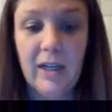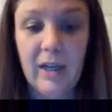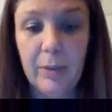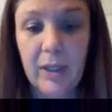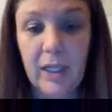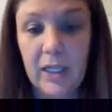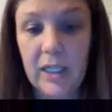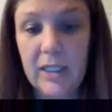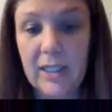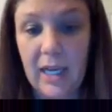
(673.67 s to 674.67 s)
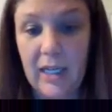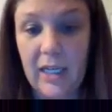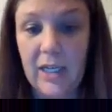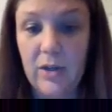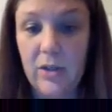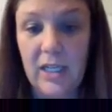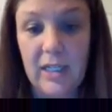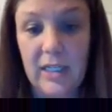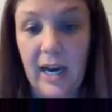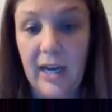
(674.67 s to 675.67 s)
completed a study
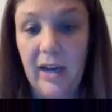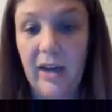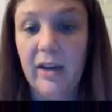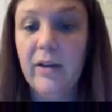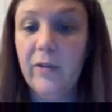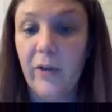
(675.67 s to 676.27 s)
using data